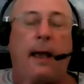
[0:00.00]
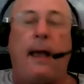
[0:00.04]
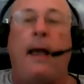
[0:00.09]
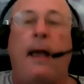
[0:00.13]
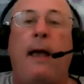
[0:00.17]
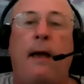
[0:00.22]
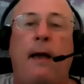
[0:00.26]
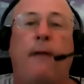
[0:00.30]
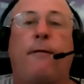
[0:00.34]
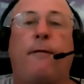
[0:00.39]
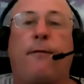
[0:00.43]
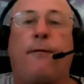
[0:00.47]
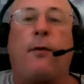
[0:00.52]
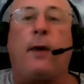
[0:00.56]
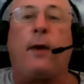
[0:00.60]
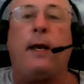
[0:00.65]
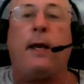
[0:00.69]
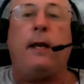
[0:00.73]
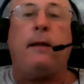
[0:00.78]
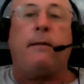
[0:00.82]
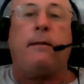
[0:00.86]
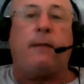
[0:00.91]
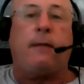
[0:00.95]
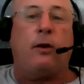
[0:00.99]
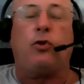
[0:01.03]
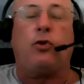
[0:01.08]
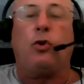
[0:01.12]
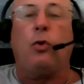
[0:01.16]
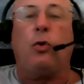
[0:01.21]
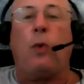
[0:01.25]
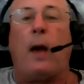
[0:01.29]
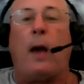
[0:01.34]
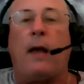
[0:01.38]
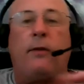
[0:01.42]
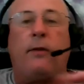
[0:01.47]
Every
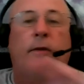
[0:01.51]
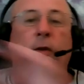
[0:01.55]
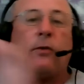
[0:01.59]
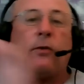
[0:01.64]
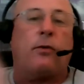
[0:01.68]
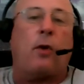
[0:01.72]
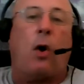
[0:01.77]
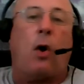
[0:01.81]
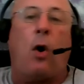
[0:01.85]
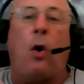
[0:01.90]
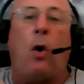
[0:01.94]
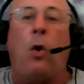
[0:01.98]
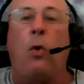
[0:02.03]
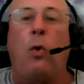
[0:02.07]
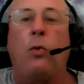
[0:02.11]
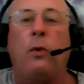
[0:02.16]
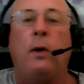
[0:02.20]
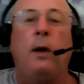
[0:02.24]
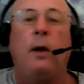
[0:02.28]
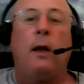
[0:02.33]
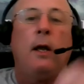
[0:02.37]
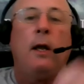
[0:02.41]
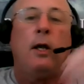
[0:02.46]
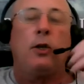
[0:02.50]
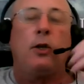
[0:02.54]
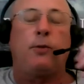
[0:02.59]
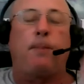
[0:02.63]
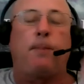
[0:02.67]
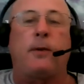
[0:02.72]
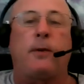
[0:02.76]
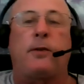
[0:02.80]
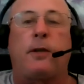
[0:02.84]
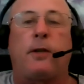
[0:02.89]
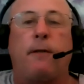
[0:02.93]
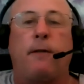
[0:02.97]
tissue has its own
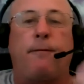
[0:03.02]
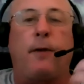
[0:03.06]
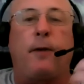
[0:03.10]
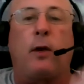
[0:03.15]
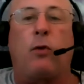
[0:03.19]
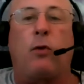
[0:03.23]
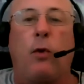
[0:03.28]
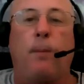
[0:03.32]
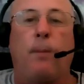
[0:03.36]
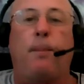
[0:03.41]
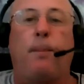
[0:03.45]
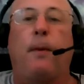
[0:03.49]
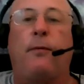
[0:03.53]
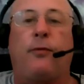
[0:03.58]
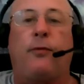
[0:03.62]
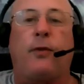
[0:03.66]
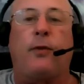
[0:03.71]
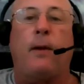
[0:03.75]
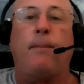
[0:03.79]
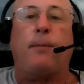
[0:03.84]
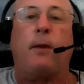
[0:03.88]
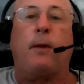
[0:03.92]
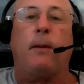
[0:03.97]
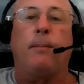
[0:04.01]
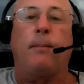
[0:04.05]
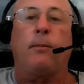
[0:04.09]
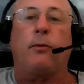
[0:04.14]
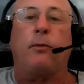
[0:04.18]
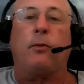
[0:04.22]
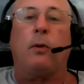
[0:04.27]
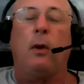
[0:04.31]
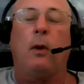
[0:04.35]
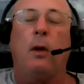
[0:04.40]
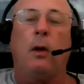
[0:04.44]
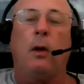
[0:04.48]
specific group of symptoms,